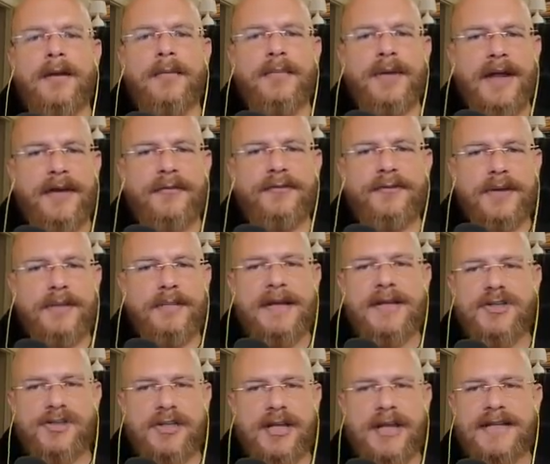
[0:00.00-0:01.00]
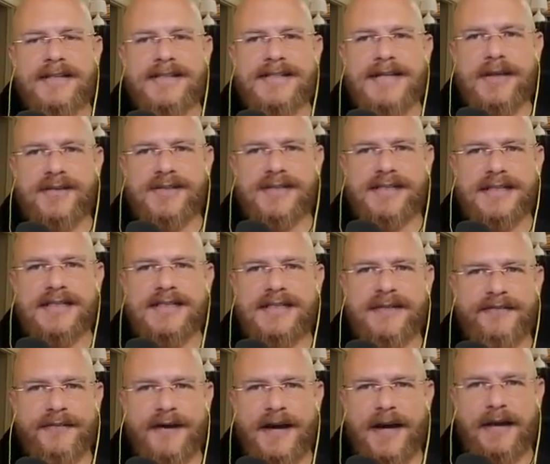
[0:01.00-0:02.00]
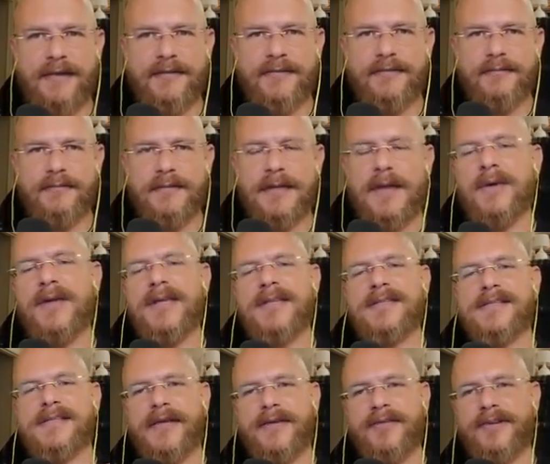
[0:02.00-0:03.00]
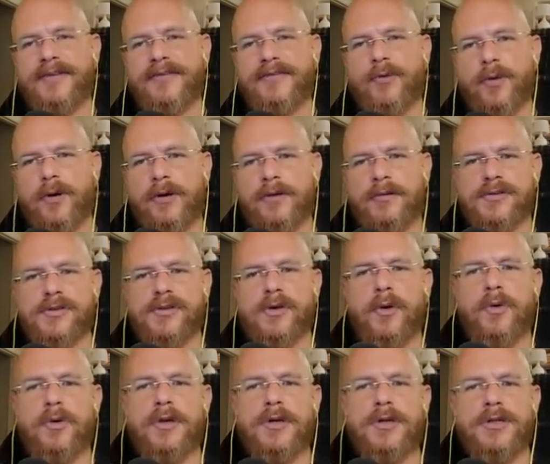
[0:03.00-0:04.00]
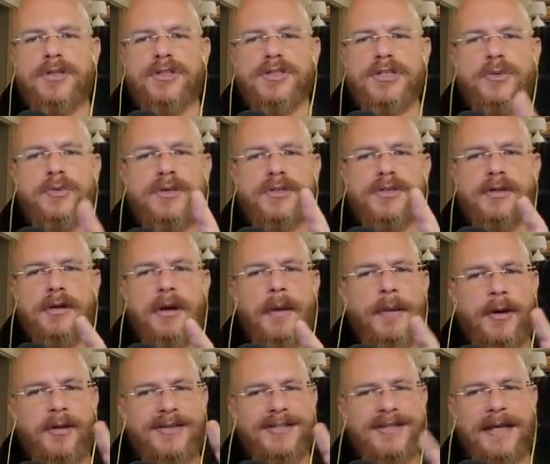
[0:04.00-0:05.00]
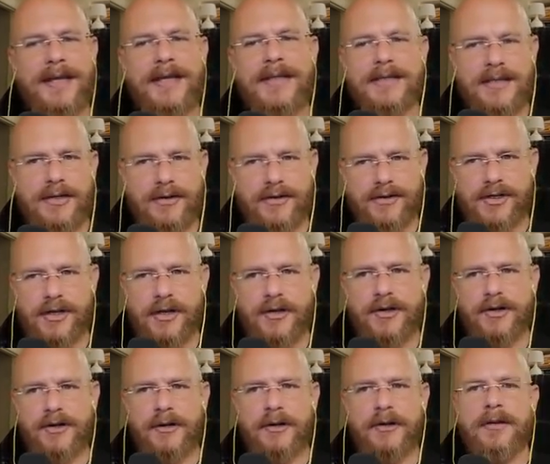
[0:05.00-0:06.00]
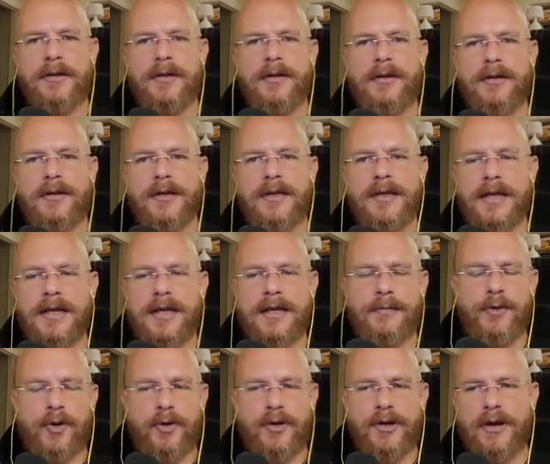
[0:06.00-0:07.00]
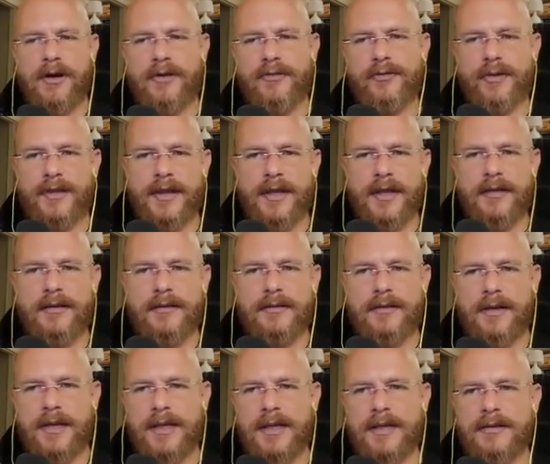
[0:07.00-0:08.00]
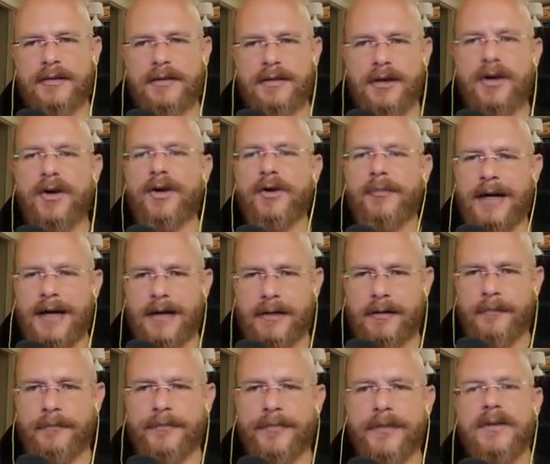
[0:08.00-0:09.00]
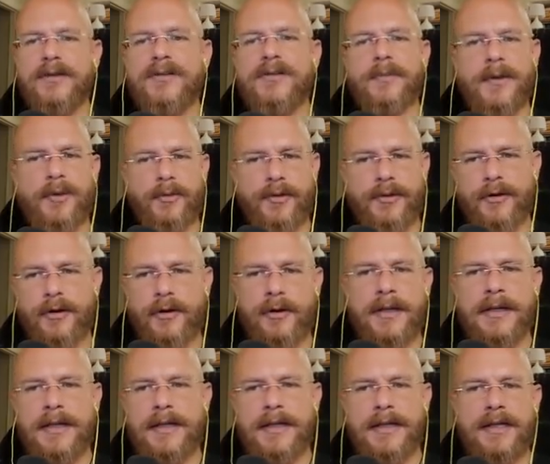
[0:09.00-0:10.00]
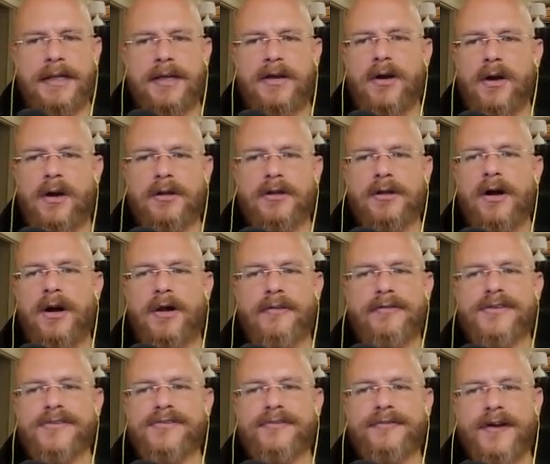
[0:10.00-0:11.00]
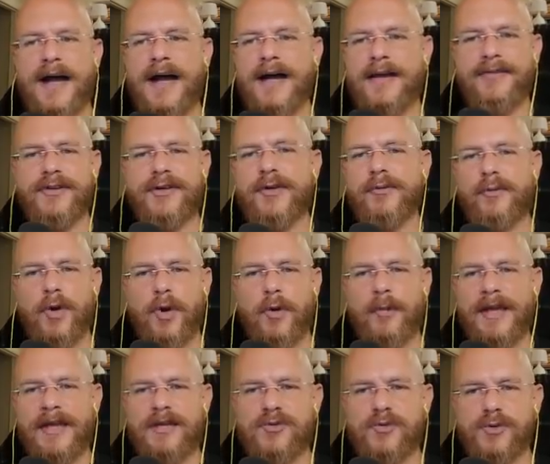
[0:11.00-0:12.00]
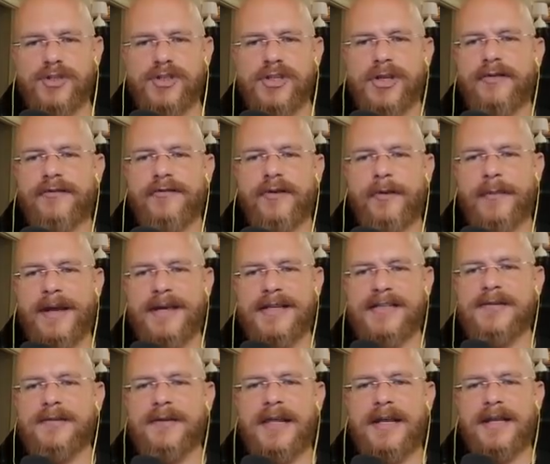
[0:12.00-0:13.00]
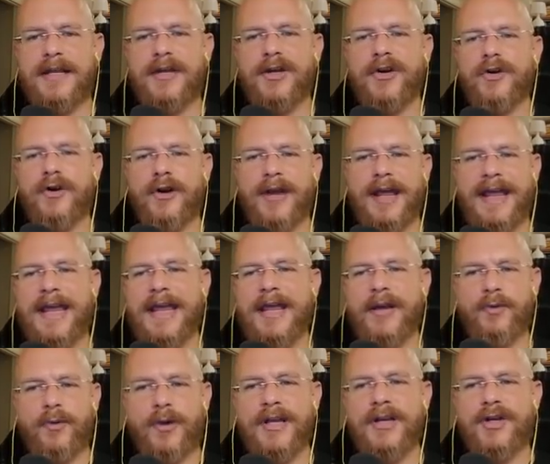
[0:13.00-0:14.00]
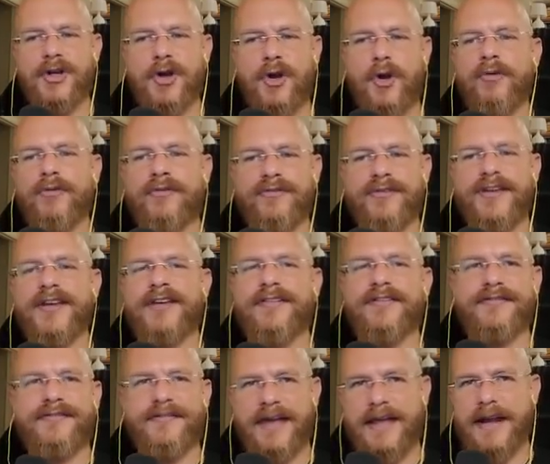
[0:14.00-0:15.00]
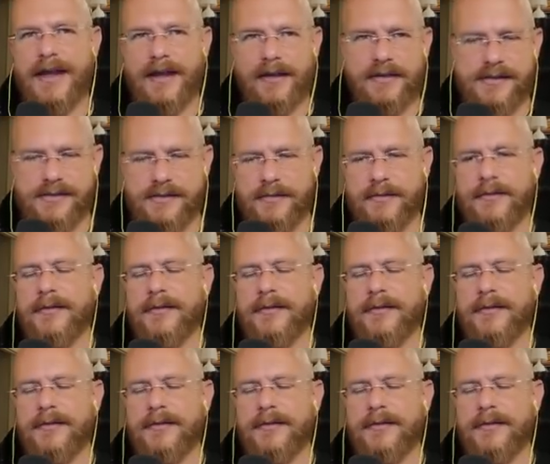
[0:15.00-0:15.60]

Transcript: But after he met Janice, now 65, now he's 74. So she was about 10 years younger, and he broke it off with a younger model to be with her. He called off his five-year romance with Jennifer by sending her a handwritten note via FedEx.